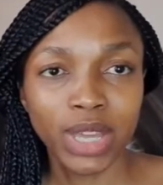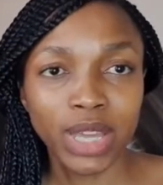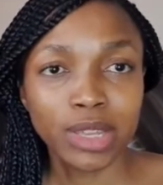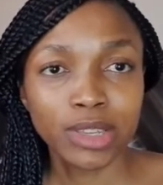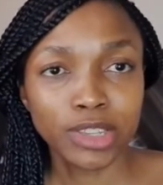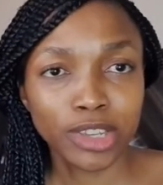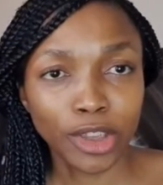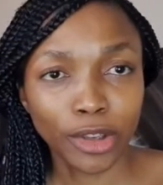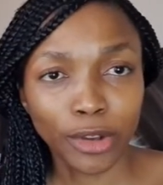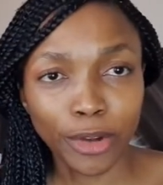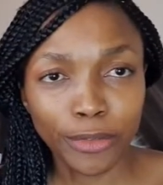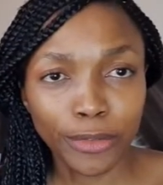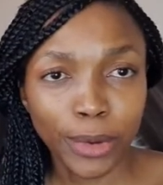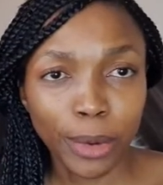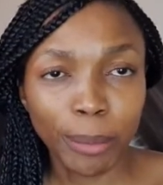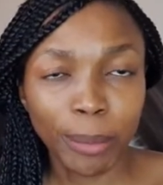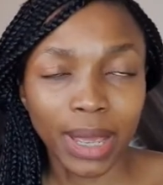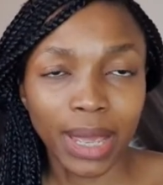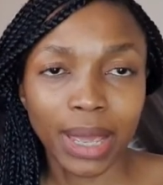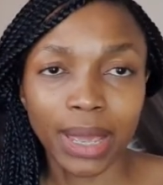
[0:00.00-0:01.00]
take off your
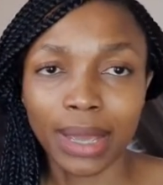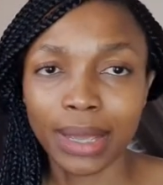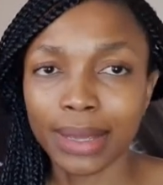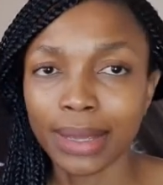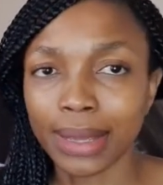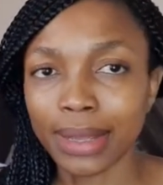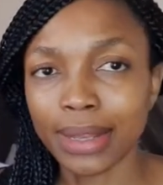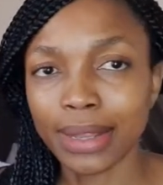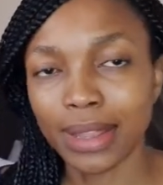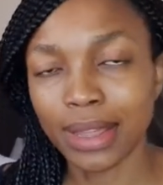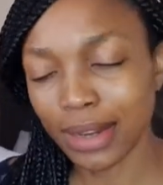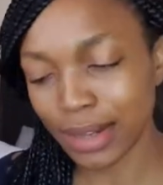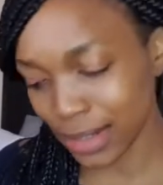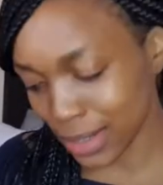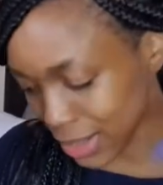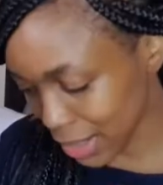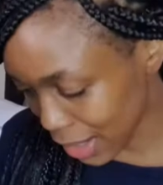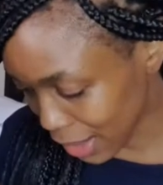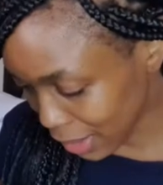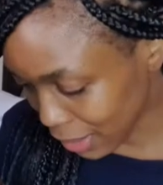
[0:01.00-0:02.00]
bag and then
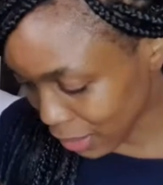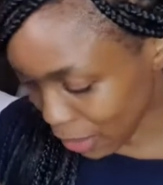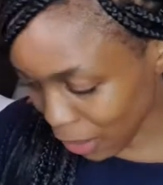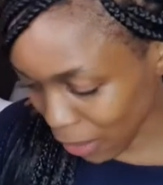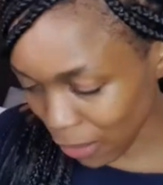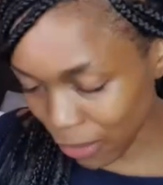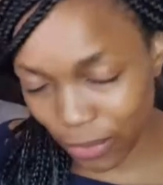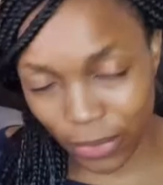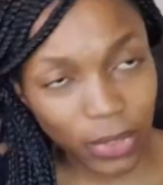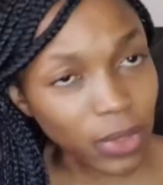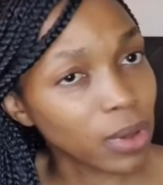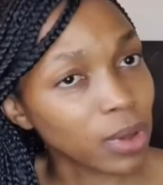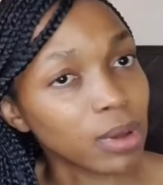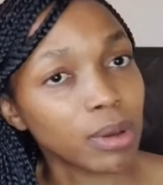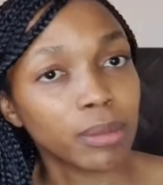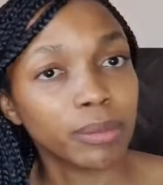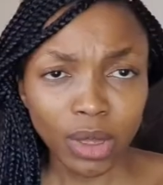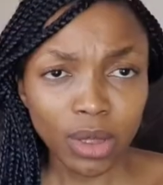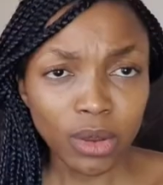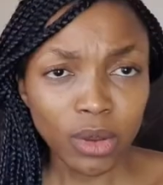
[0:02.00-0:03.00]
take off
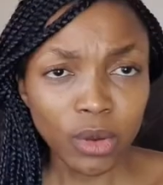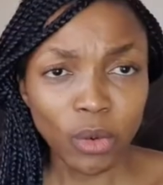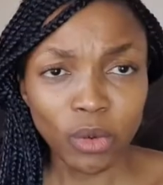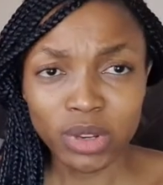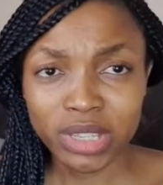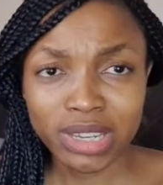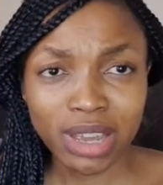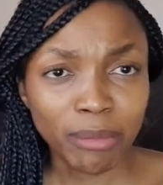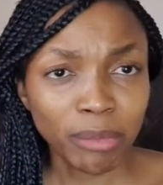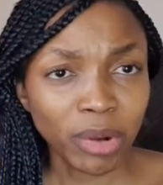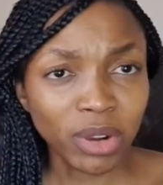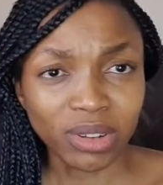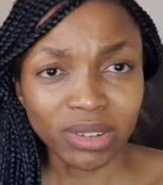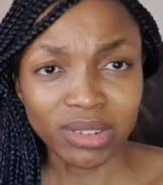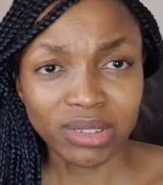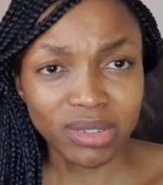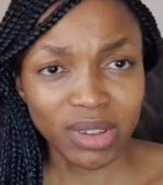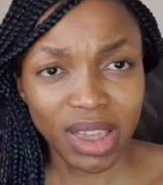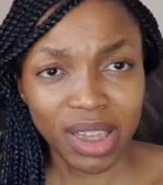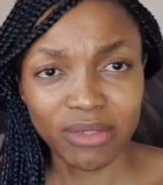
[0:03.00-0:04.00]
the water bottle
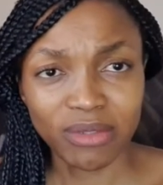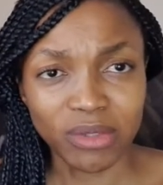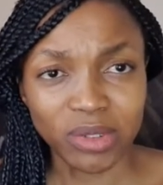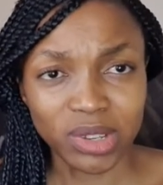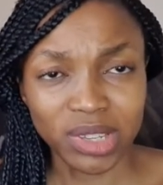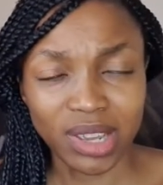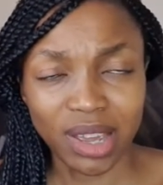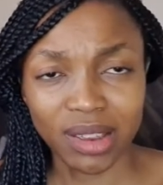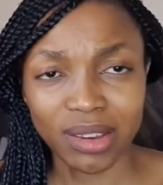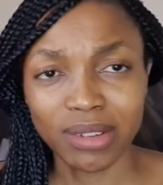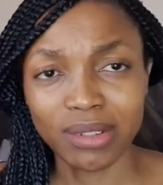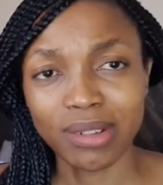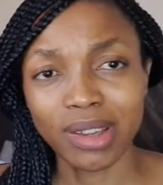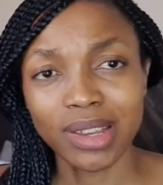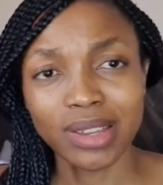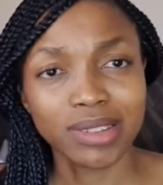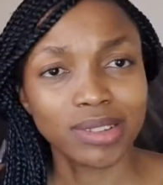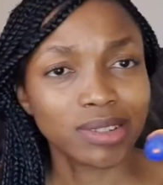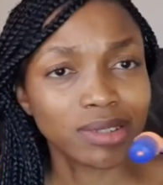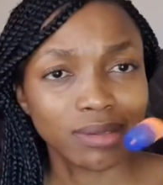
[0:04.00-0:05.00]
to have water. You
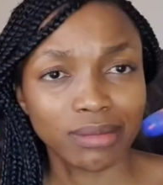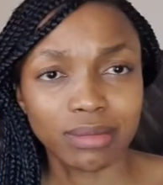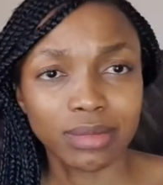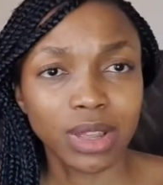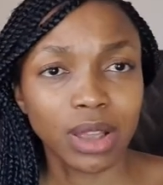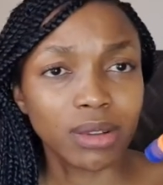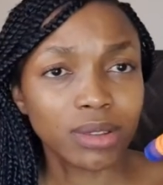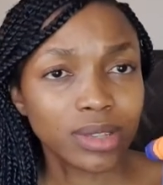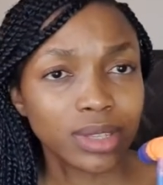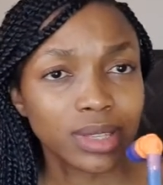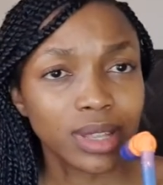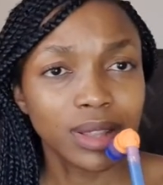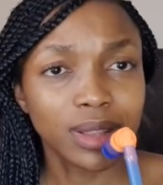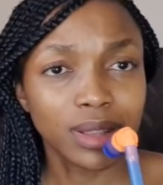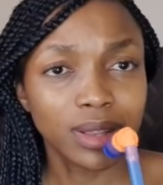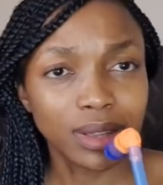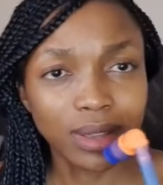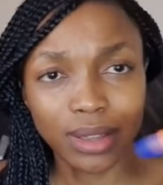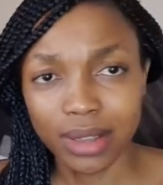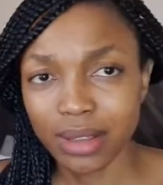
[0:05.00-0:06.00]
can just
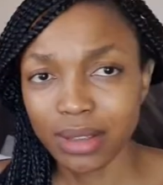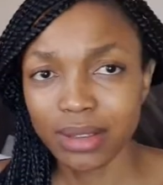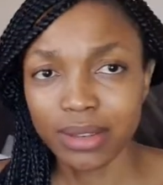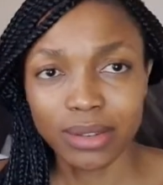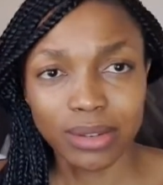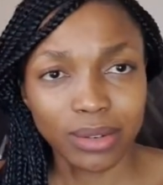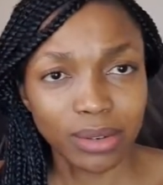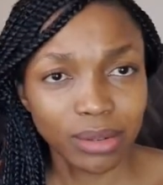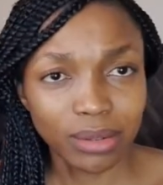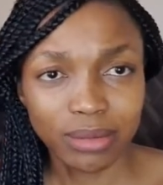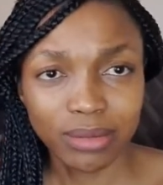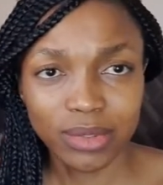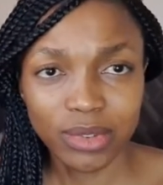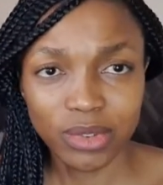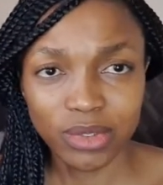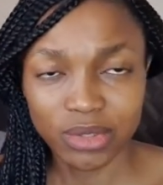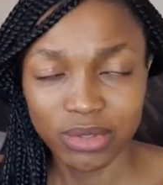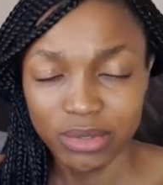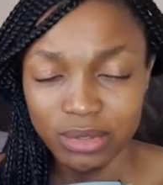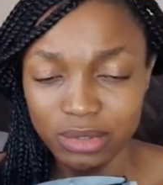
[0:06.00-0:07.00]
constantly,
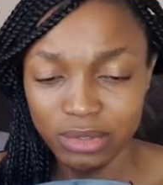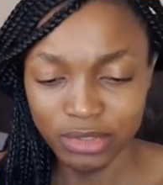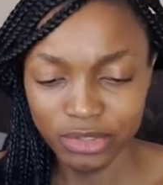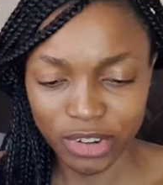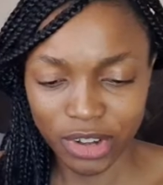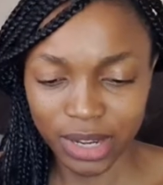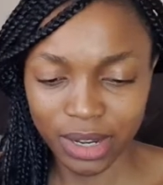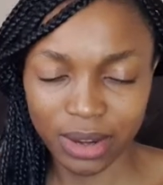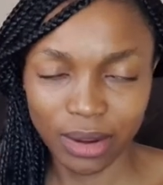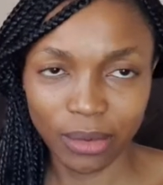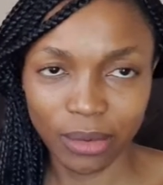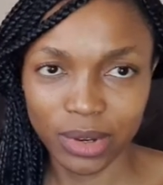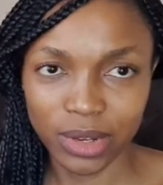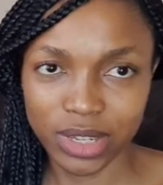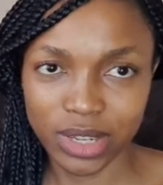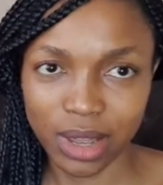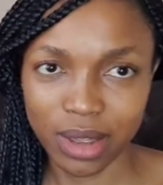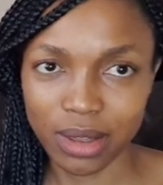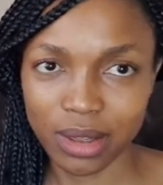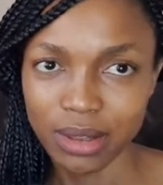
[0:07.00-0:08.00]
you're drinking
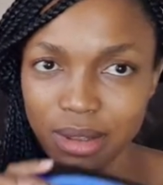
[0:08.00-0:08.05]
water.